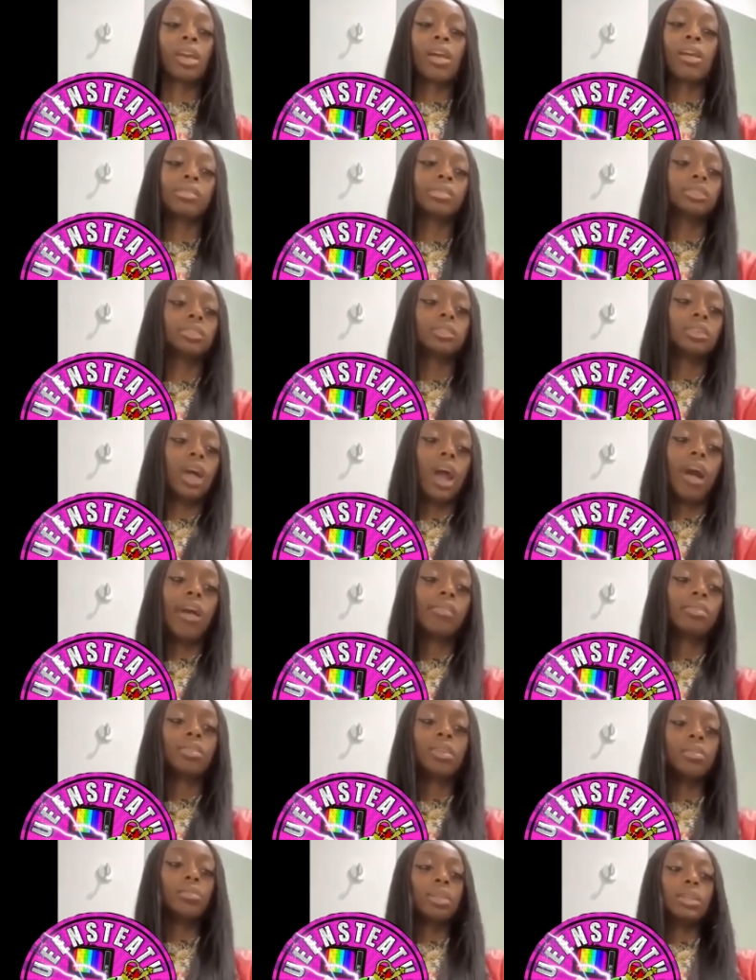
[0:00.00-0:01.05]

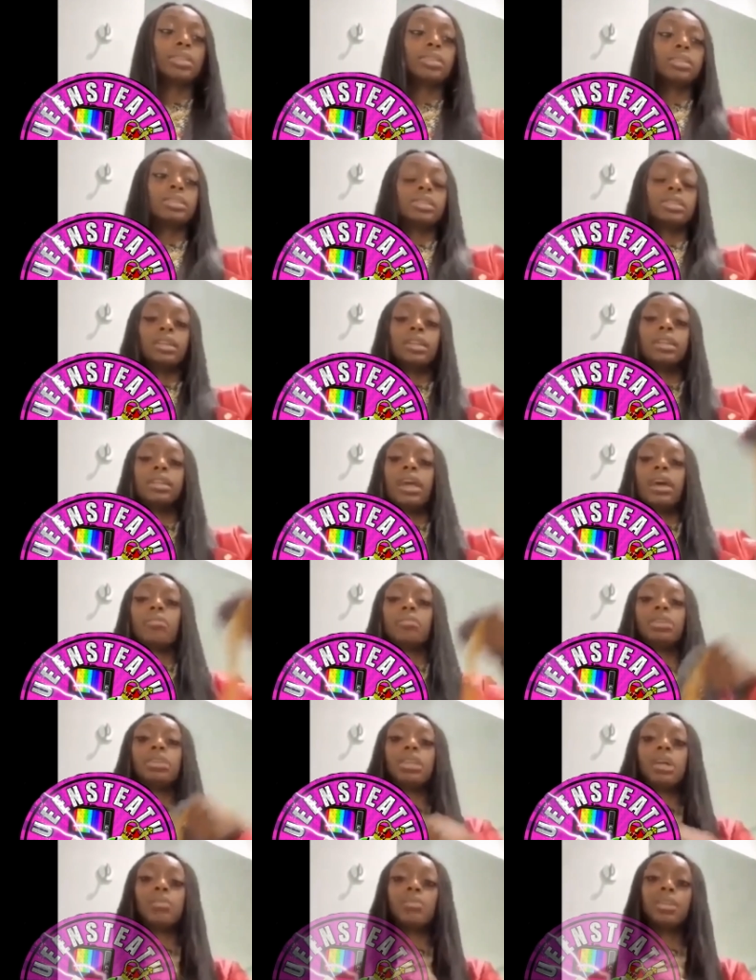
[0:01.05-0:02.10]
I don't know what else to tell y'all,
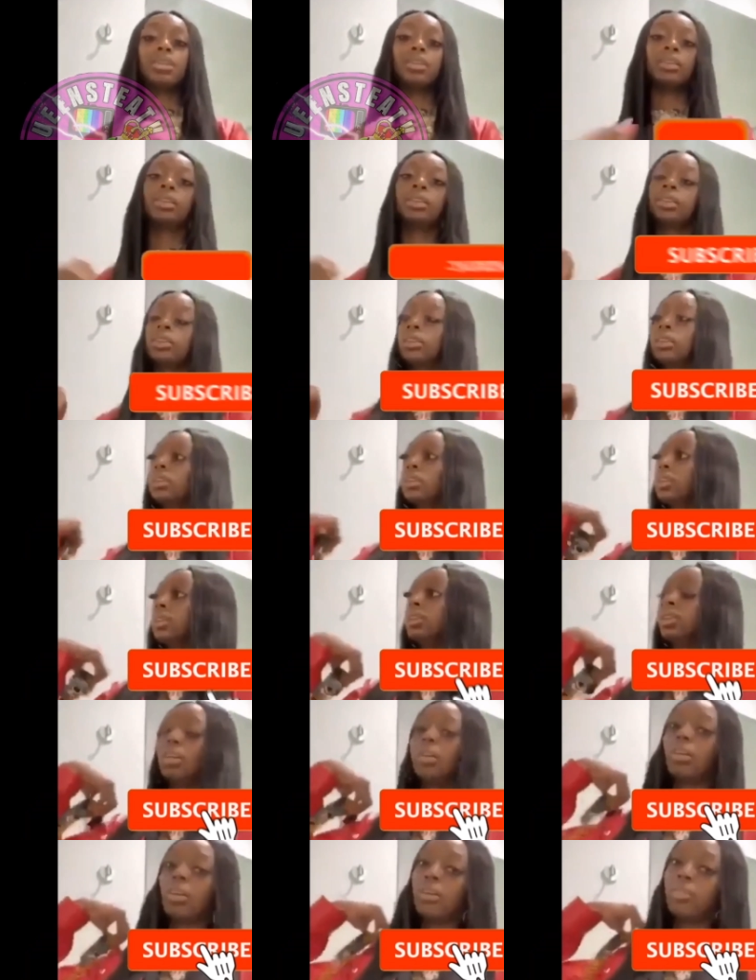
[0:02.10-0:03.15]
but y'all better
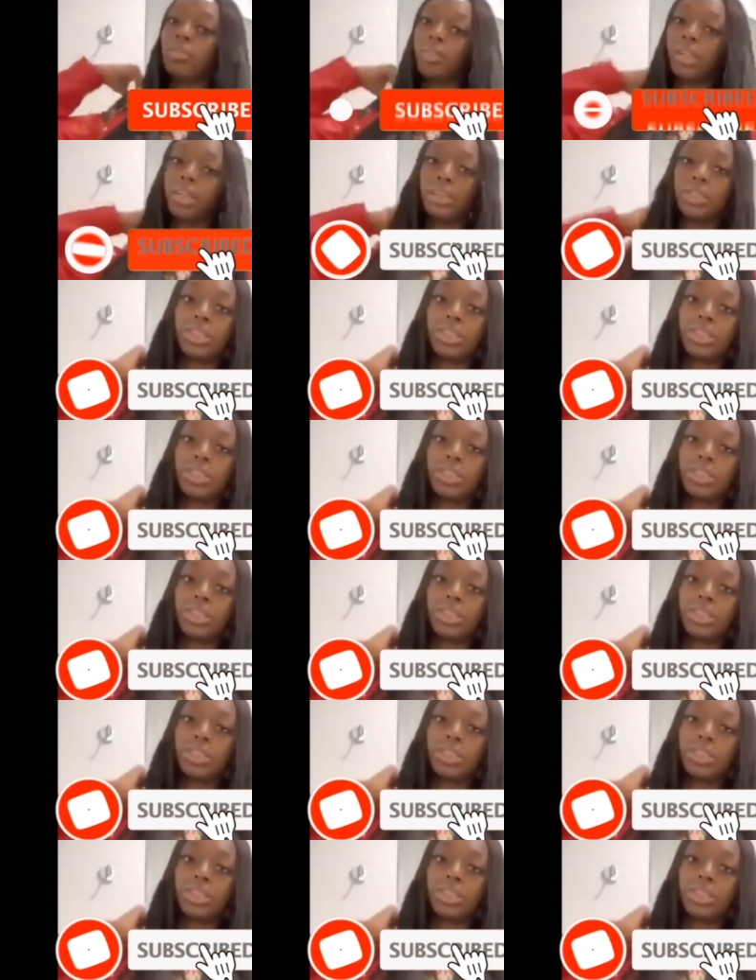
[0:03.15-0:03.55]
don't go